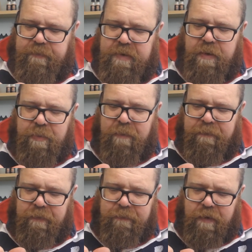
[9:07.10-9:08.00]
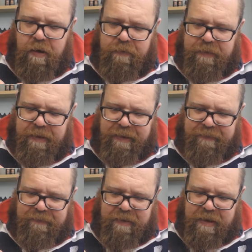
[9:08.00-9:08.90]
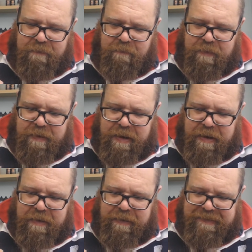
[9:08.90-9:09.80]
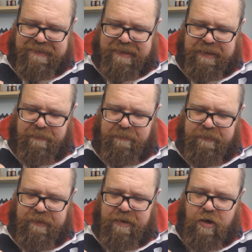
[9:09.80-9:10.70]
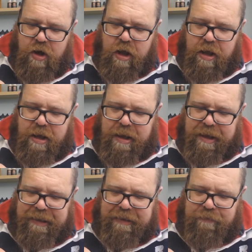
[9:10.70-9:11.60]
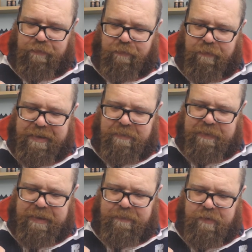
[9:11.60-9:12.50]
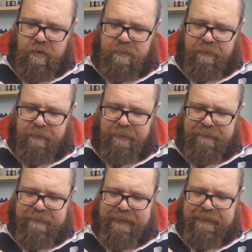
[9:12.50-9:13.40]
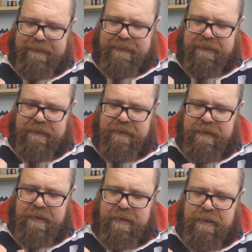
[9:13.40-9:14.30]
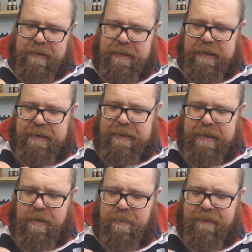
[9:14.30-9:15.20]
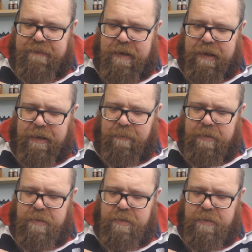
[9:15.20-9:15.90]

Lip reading: the bum fluff cotton is, seems incredibly absorbent and takes a little bit of time.